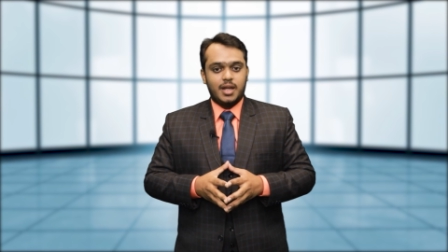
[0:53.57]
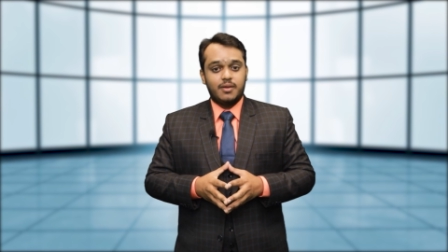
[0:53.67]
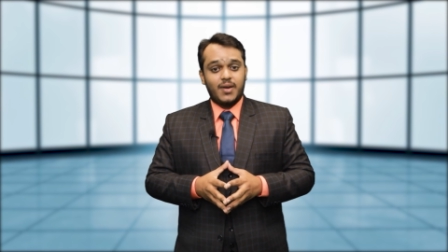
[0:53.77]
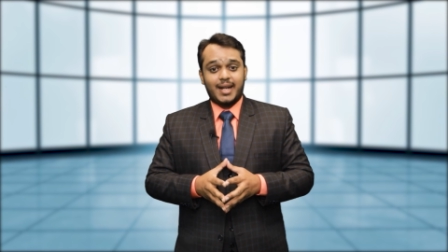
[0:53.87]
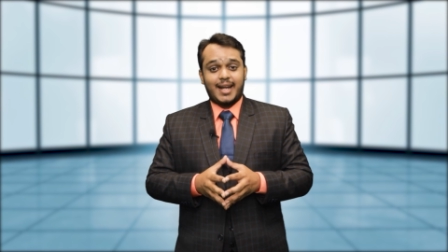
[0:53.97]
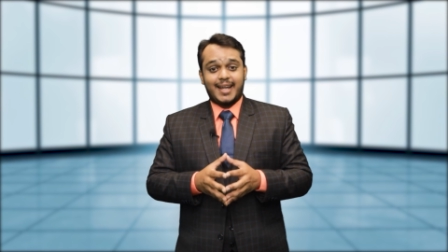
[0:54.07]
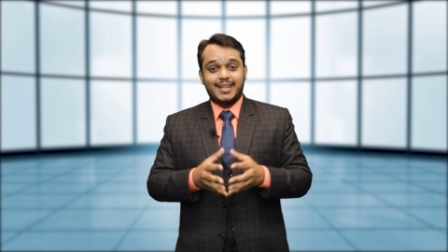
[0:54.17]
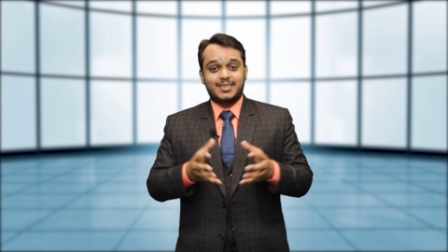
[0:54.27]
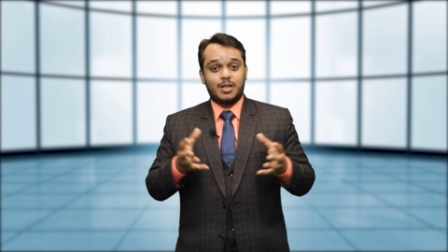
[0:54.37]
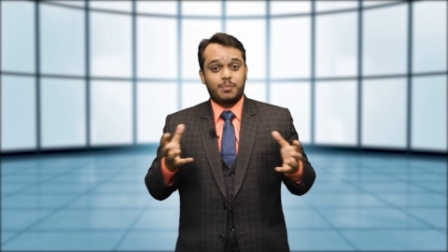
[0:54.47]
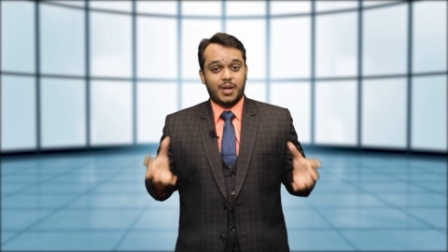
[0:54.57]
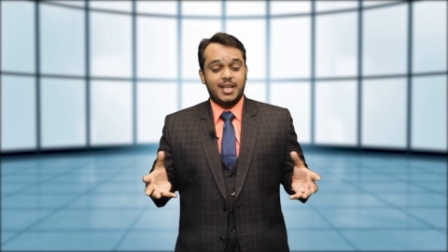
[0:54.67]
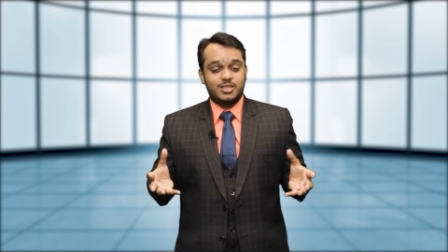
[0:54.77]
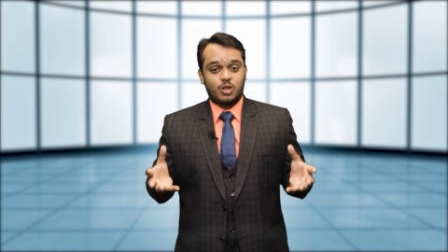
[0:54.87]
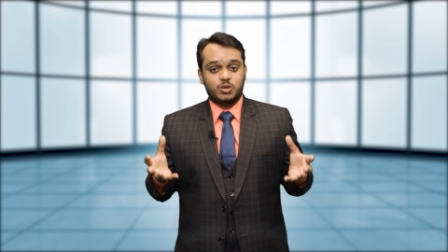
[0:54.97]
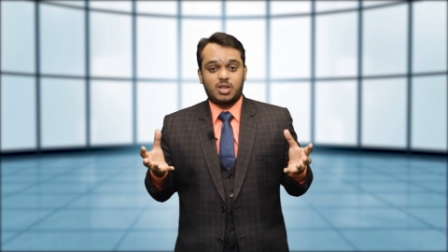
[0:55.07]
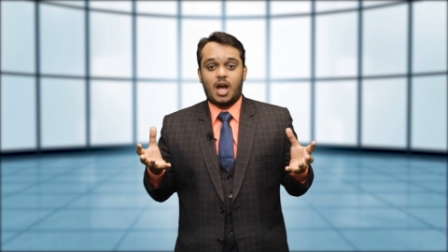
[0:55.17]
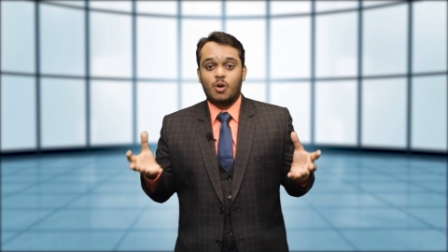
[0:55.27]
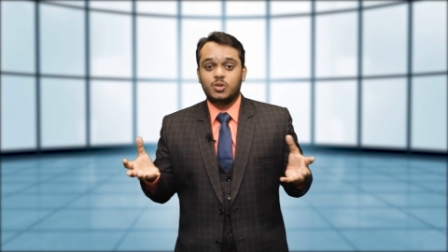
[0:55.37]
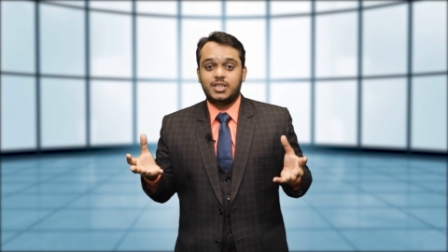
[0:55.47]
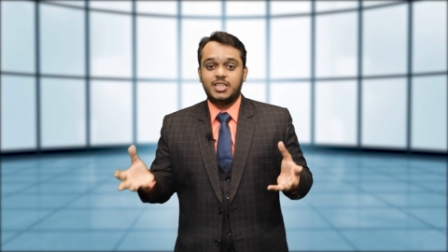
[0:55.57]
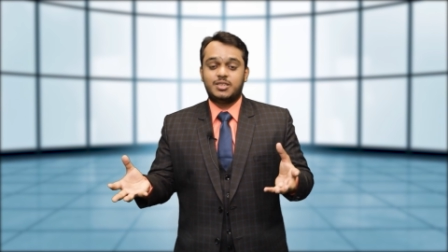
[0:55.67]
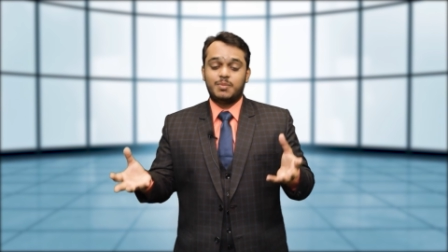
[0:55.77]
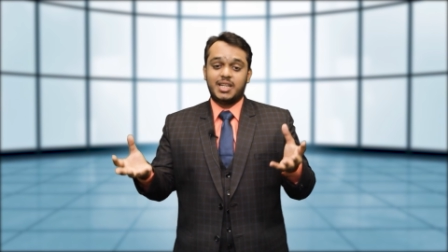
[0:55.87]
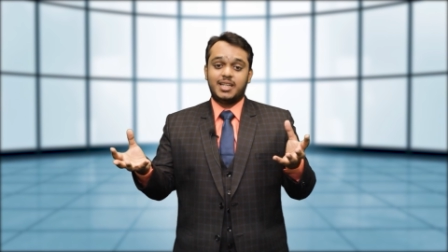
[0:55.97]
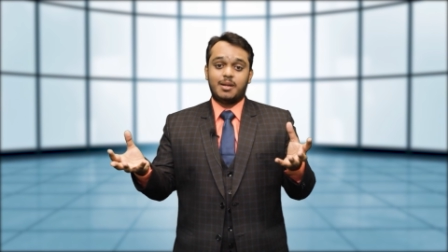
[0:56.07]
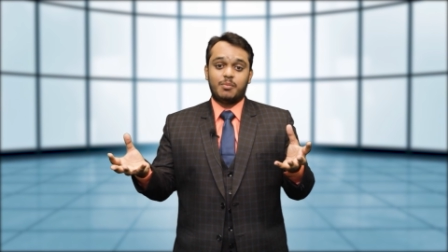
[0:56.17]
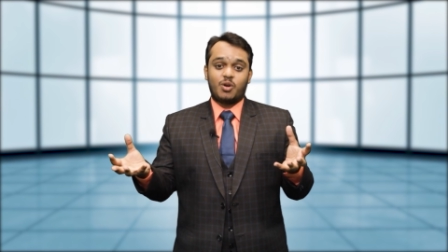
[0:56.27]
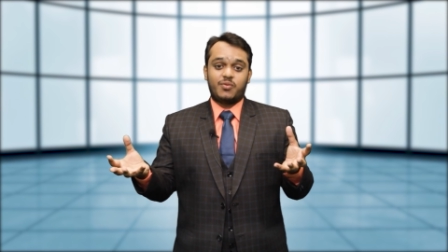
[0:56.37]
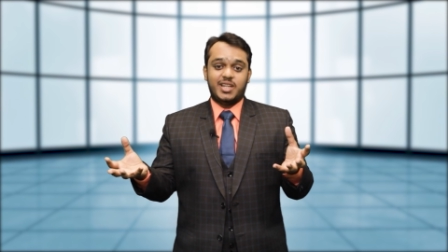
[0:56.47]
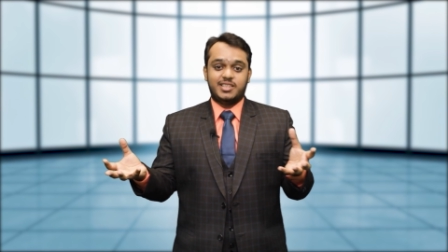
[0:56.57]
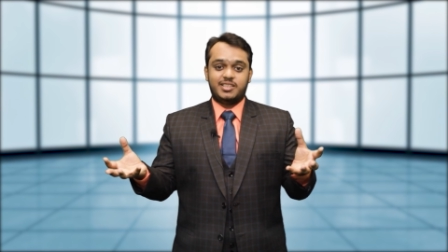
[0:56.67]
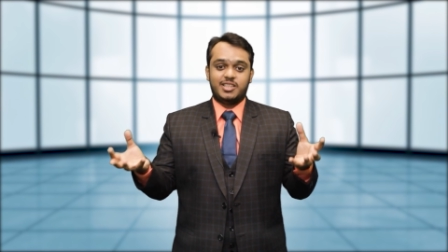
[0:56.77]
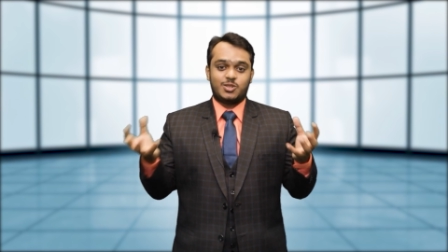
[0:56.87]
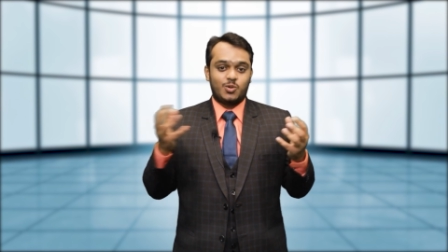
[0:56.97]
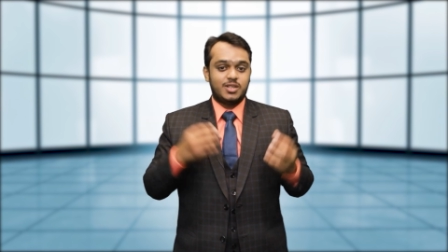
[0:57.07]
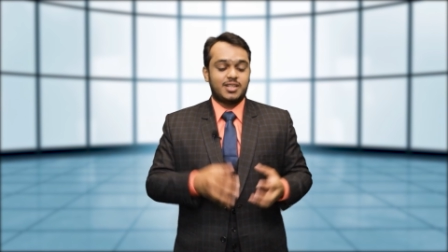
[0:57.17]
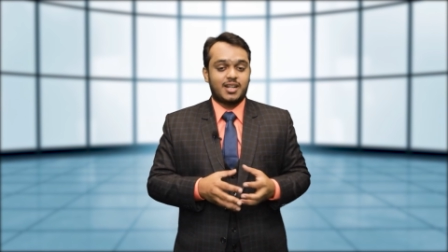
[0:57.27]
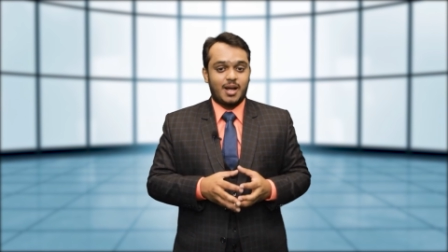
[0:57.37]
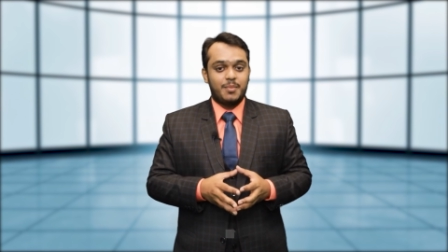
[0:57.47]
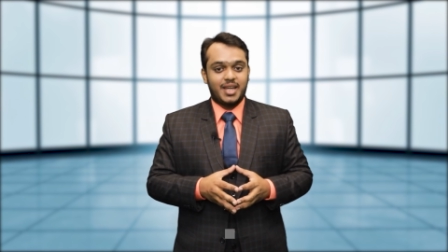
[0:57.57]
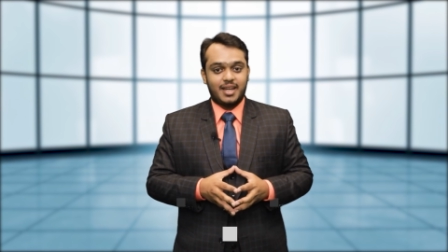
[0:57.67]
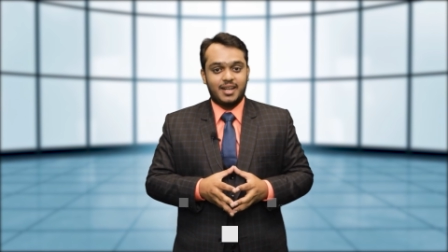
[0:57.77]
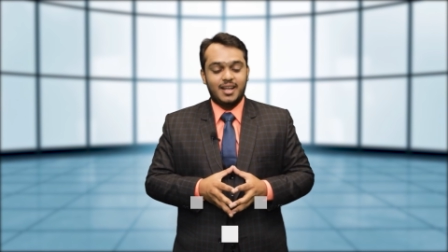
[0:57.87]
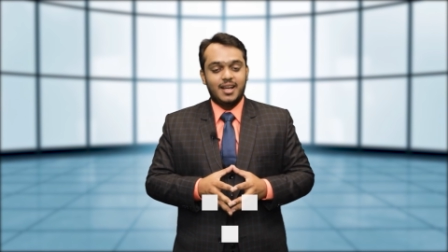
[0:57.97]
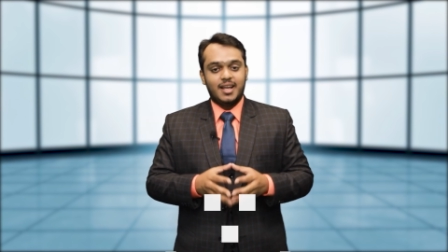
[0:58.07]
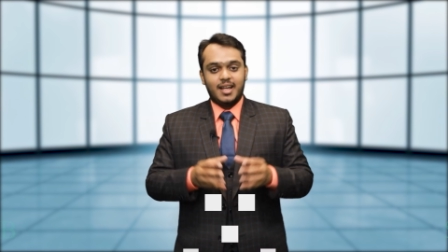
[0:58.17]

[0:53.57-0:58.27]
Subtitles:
in fact I get surprised also how these many number of ACCA students are coming in.